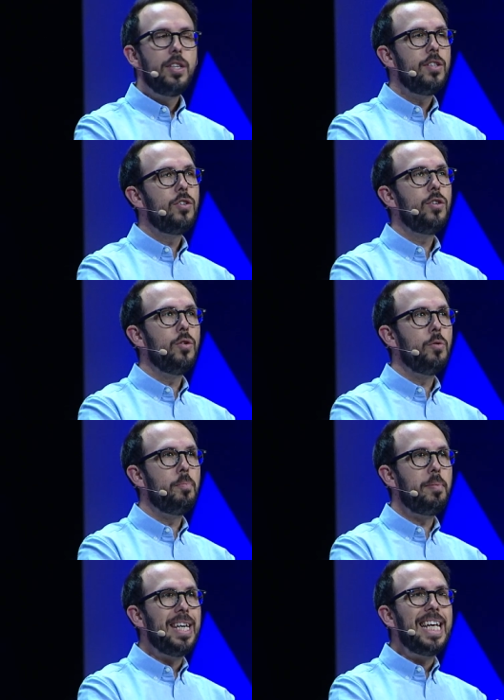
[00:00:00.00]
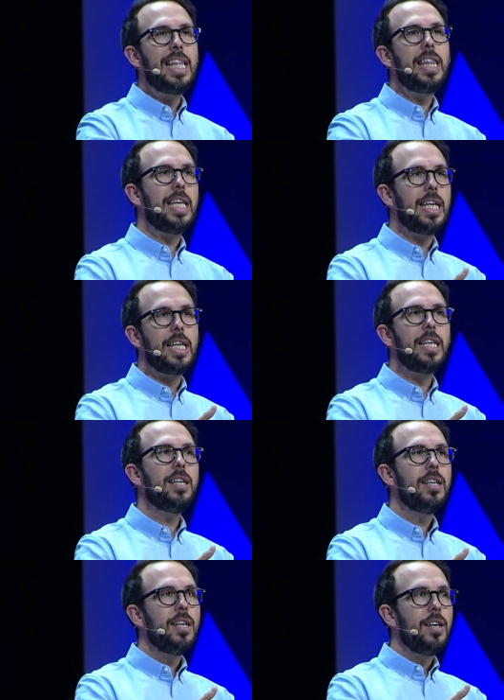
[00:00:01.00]
to be the
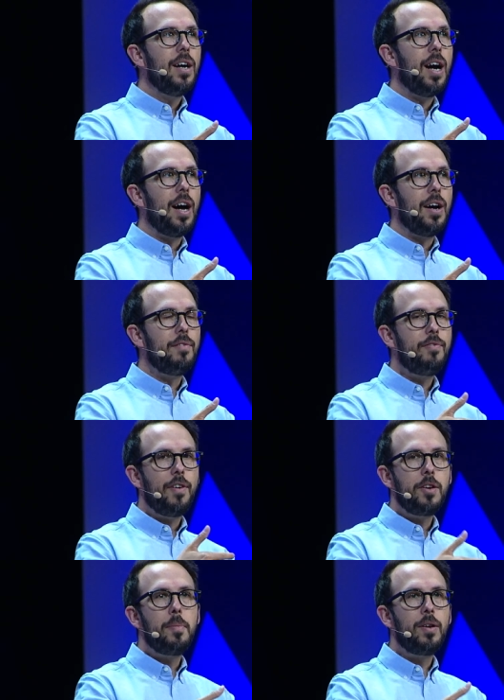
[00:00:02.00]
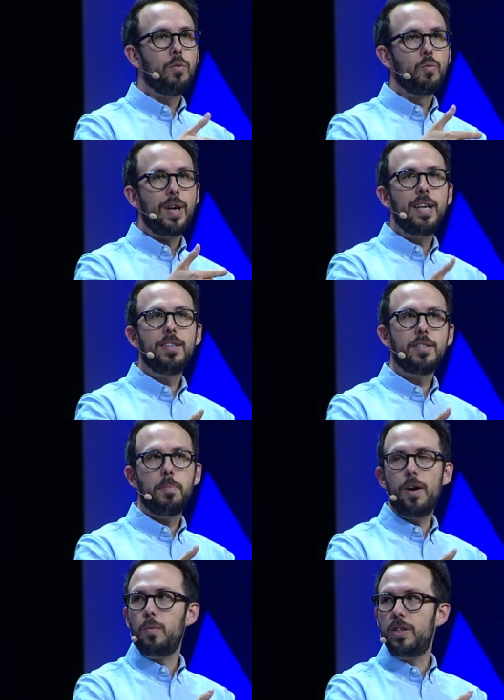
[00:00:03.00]
uh, fundamental rails
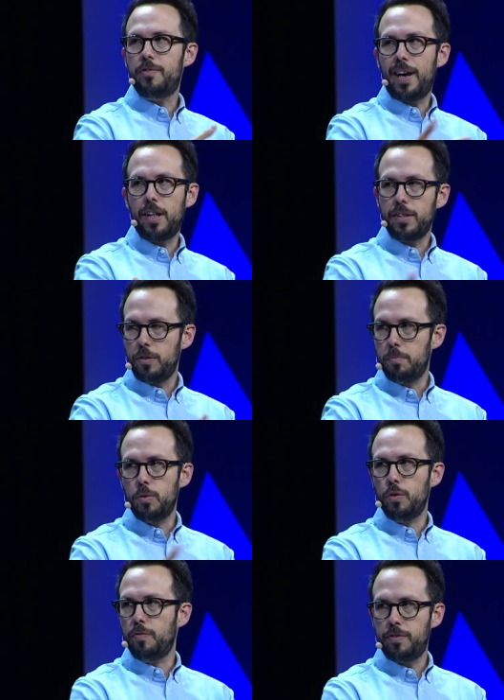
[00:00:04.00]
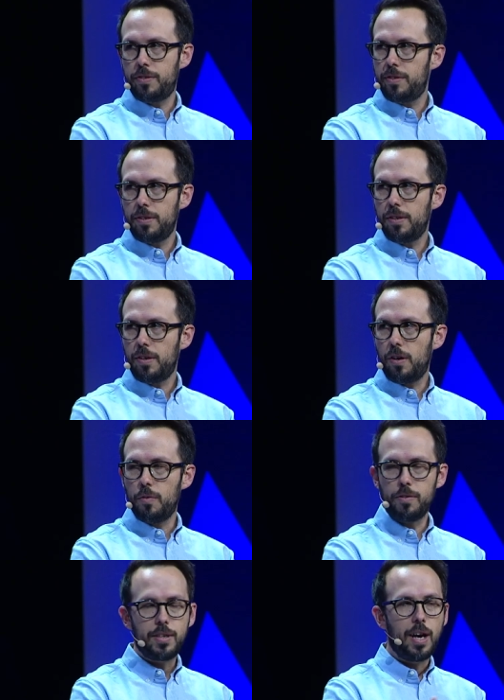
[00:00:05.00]
upon which value moves
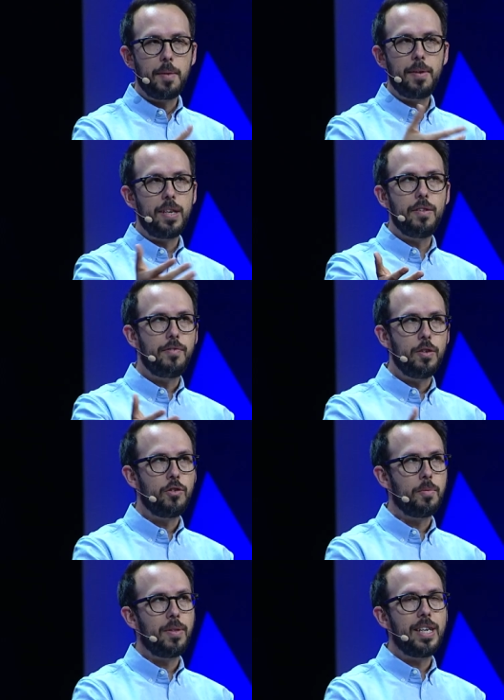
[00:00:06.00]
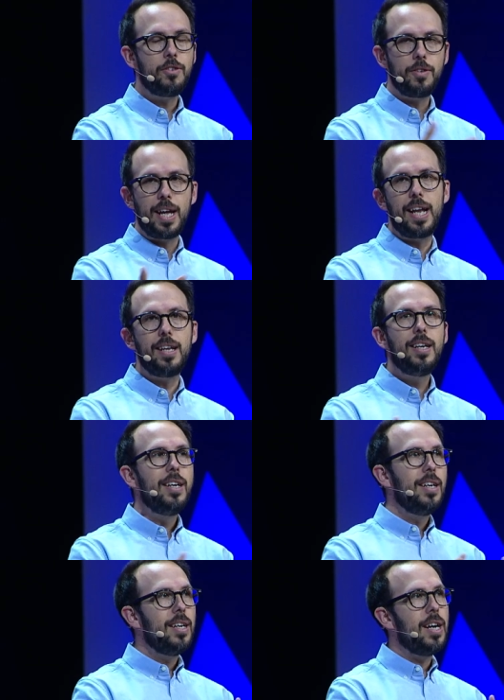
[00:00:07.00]
over time and in the future the internet
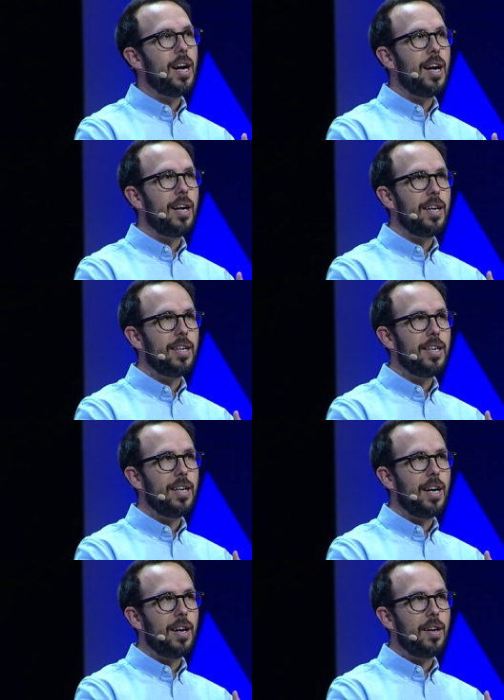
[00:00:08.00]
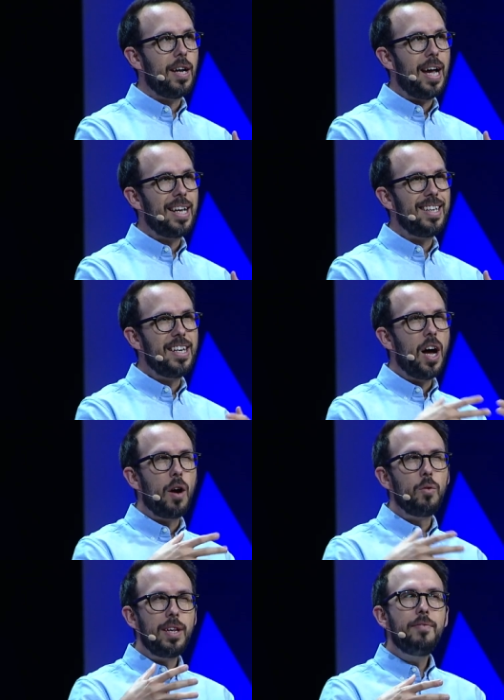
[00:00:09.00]
uh, uh, did
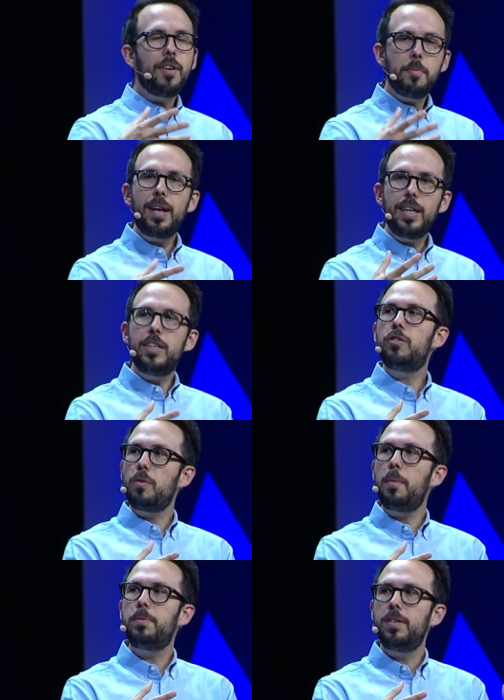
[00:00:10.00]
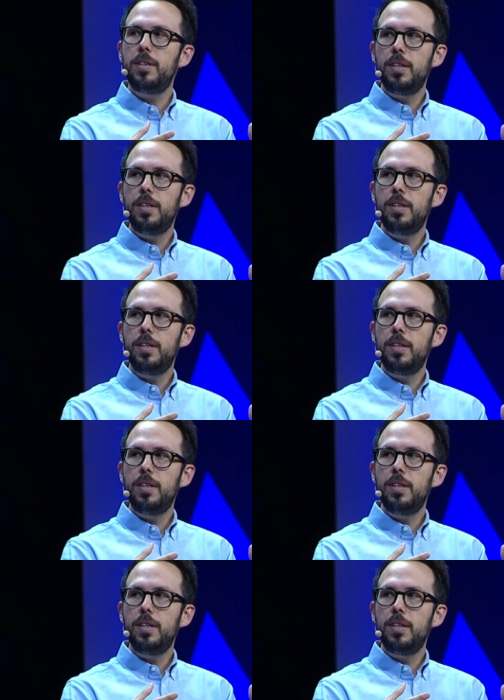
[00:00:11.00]
not really fundamentally disrupt